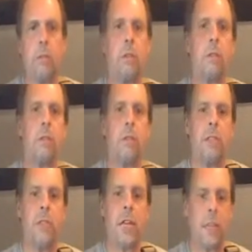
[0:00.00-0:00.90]
the octave is
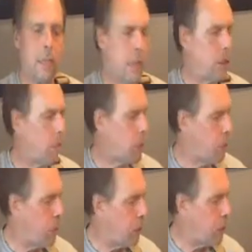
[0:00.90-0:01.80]
exactly double the
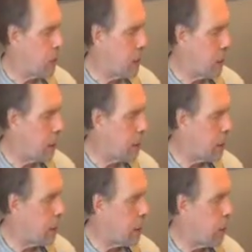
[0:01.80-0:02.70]
frequency
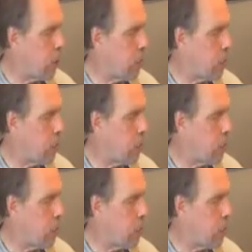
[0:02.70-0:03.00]
of